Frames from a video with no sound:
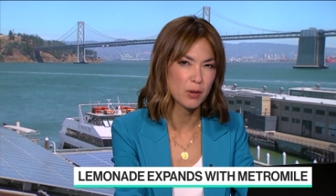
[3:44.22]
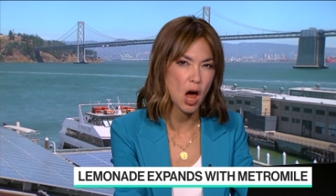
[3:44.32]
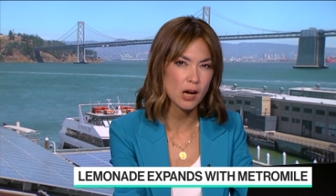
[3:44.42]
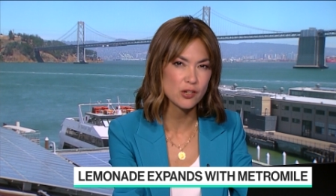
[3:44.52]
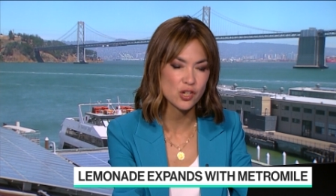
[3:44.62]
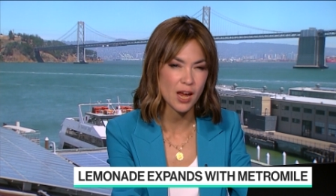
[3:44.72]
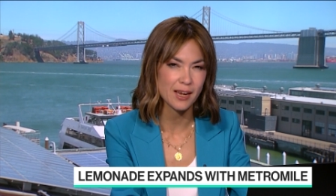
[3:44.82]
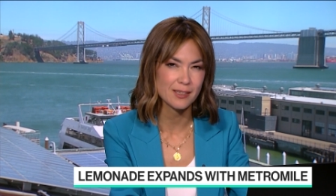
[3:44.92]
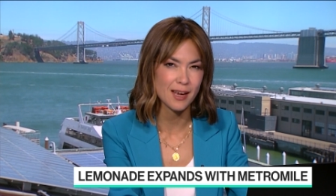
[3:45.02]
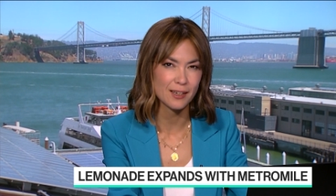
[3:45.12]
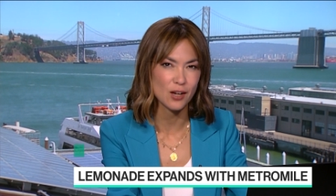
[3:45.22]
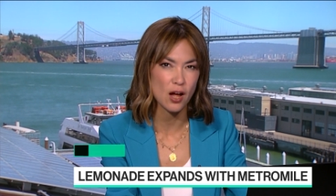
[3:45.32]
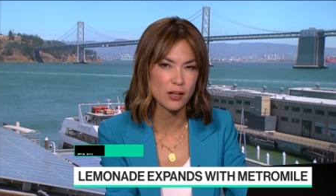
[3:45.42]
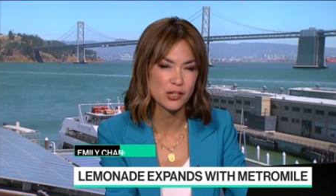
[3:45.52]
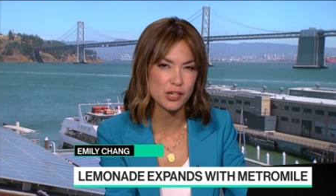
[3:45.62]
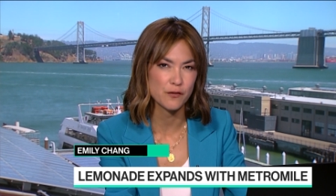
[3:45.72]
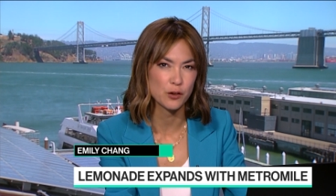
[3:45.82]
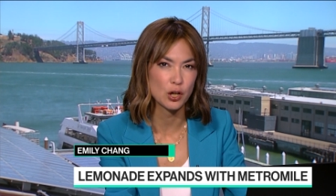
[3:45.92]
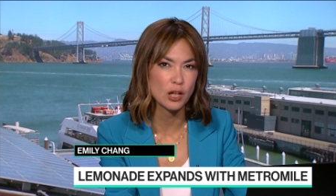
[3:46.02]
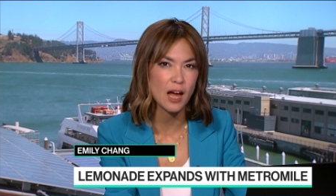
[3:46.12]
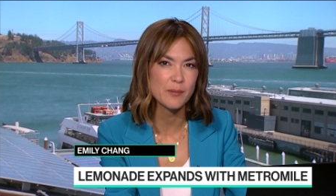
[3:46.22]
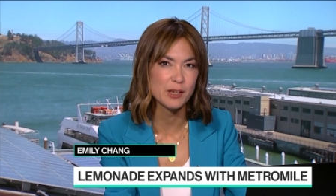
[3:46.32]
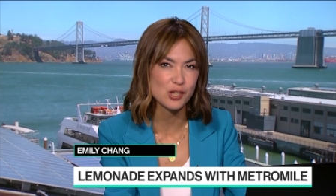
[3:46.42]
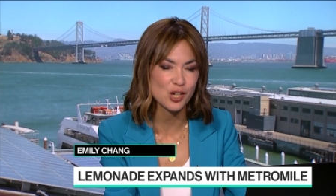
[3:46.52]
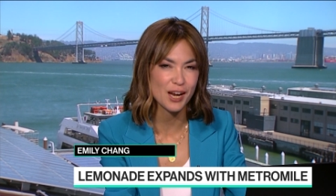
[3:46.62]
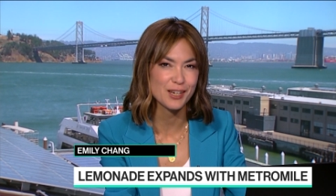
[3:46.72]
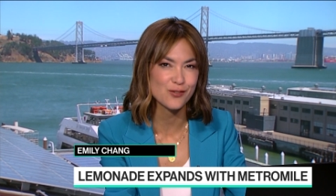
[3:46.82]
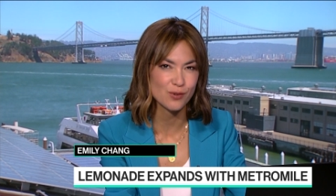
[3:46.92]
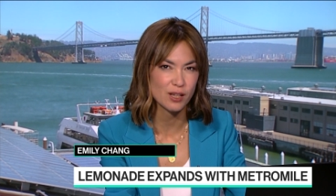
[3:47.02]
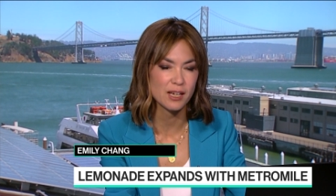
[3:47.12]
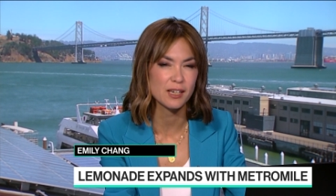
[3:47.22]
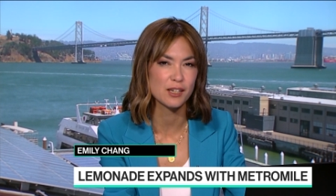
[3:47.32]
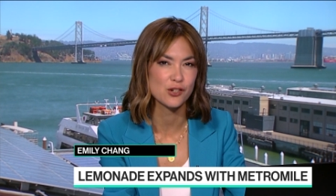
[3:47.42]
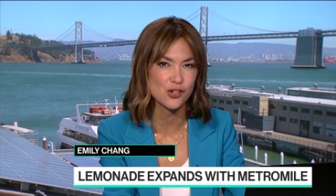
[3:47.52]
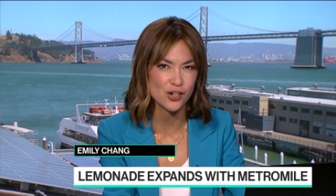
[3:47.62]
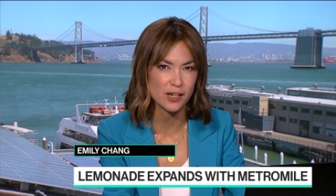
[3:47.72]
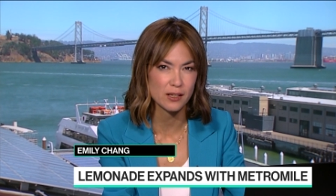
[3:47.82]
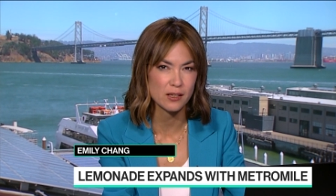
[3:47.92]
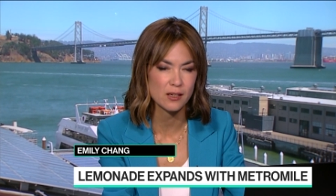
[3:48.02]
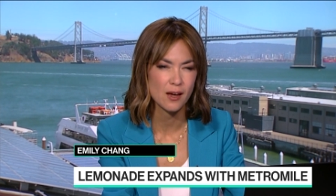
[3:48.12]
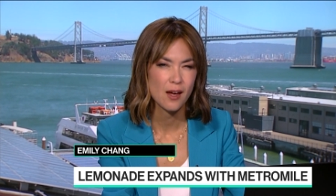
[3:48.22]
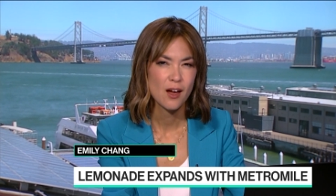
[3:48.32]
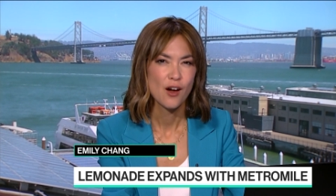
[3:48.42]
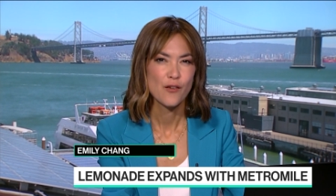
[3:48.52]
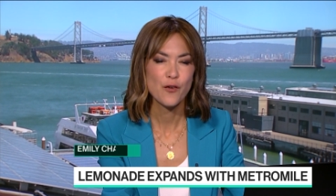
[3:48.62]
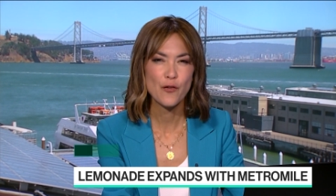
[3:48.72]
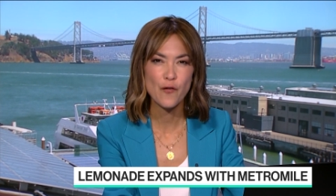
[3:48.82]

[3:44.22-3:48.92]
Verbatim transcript: blockchain technology for climate change related insurance for